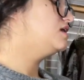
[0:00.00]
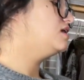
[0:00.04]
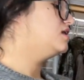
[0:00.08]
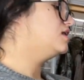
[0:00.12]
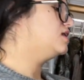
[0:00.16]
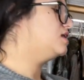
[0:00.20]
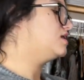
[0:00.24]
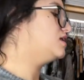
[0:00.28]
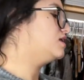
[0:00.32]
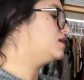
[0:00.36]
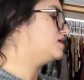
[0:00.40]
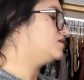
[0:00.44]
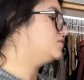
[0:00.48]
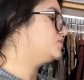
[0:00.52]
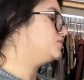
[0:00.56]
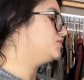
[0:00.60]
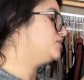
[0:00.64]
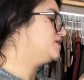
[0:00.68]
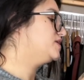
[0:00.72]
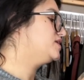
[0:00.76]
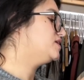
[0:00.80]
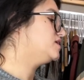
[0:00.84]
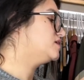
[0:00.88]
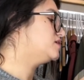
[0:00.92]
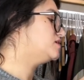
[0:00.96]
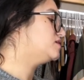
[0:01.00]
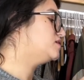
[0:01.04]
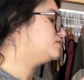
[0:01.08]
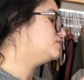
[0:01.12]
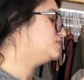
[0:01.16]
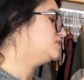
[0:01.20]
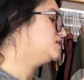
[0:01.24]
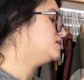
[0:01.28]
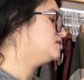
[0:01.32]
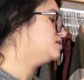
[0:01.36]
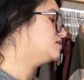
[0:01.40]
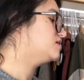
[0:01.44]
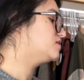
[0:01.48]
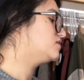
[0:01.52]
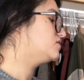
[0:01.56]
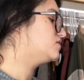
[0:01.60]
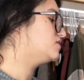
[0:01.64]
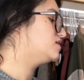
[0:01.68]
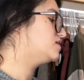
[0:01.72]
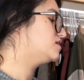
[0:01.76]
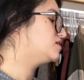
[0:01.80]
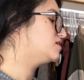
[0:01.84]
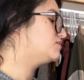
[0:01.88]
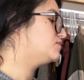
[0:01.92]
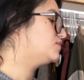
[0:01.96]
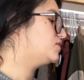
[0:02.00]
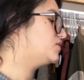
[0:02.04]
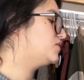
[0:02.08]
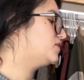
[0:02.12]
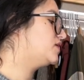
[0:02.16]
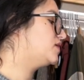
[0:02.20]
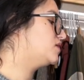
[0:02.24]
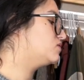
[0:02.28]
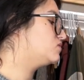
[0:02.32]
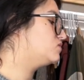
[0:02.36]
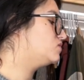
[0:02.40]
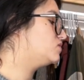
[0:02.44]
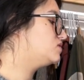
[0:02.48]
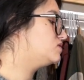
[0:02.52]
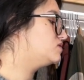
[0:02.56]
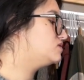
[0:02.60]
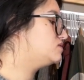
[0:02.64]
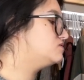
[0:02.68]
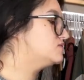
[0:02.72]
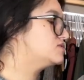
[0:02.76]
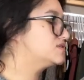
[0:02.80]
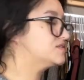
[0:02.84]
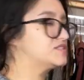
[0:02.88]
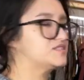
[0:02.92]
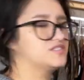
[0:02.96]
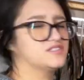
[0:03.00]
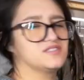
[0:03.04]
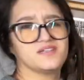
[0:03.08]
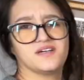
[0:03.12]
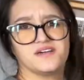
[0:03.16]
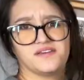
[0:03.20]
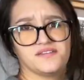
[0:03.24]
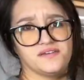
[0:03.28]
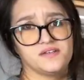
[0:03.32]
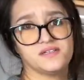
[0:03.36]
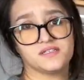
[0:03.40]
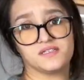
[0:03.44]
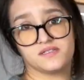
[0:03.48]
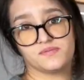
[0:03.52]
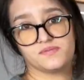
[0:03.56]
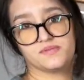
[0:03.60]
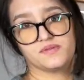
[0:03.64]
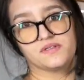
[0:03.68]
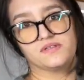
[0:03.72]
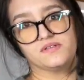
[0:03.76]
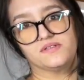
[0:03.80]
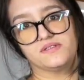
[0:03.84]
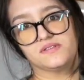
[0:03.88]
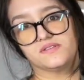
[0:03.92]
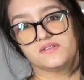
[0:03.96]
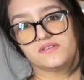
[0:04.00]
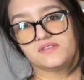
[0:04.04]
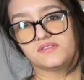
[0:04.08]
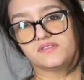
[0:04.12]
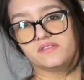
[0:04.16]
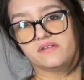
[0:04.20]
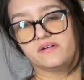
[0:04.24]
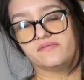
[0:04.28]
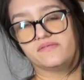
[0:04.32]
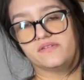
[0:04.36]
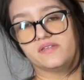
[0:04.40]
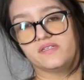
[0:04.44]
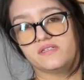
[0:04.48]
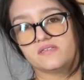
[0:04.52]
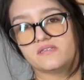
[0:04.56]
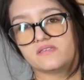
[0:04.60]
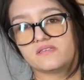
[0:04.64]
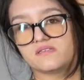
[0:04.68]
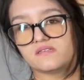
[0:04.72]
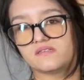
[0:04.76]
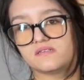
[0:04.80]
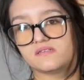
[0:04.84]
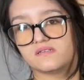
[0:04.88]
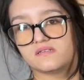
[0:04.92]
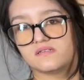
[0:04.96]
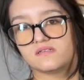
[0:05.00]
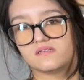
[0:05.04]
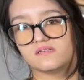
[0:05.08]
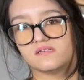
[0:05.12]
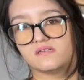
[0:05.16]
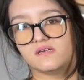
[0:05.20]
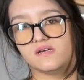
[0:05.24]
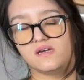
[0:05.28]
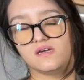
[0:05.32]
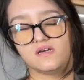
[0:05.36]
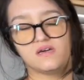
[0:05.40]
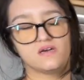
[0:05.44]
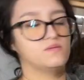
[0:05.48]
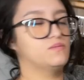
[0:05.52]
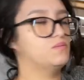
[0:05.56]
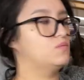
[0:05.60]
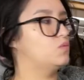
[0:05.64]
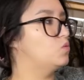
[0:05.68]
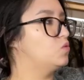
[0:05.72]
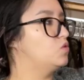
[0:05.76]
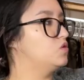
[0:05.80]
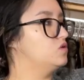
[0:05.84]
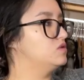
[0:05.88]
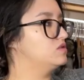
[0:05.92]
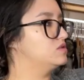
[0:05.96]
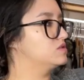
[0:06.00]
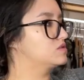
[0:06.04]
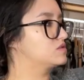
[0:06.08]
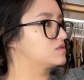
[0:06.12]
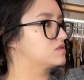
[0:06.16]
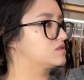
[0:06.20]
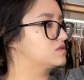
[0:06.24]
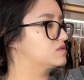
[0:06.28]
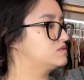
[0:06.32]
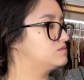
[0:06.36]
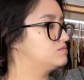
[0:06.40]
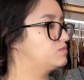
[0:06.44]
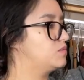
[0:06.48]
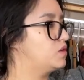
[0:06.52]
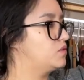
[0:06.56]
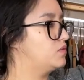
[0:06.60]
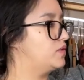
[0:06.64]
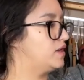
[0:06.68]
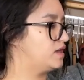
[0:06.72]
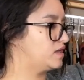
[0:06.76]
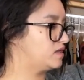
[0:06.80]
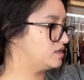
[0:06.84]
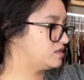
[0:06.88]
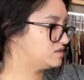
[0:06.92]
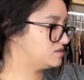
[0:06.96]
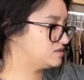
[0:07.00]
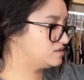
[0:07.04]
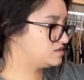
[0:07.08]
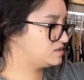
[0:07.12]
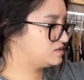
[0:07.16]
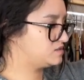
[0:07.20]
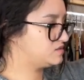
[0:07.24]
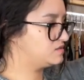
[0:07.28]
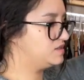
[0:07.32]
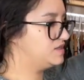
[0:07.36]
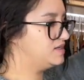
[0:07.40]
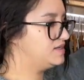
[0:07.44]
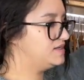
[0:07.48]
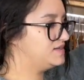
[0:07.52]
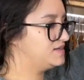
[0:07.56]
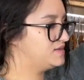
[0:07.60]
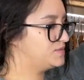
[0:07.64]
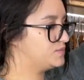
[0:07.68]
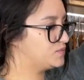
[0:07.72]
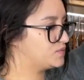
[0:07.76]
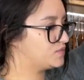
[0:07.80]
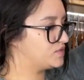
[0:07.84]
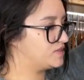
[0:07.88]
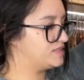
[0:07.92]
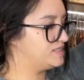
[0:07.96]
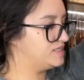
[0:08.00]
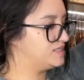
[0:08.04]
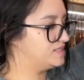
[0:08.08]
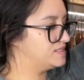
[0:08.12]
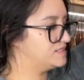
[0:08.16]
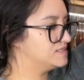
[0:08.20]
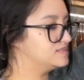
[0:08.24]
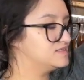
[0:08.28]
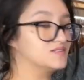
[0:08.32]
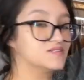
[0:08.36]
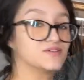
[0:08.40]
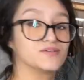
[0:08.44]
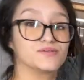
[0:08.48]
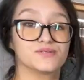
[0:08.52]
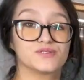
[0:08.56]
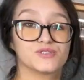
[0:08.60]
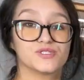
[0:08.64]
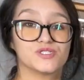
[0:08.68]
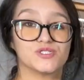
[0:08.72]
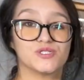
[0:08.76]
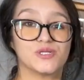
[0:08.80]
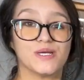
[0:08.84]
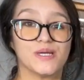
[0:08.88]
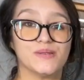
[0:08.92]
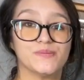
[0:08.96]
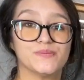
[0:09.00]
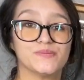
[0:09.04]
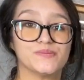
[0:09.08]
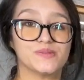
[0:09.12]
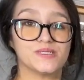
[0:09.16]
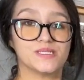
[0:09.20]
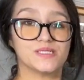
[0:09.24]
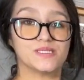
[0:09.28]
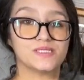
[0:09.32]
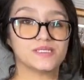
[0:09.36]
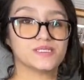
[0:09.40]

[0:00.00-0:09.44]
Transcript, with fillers: Uh, medium acrylic mohair wool, which I think typically their stuff is wool or mohair, so pretty little striped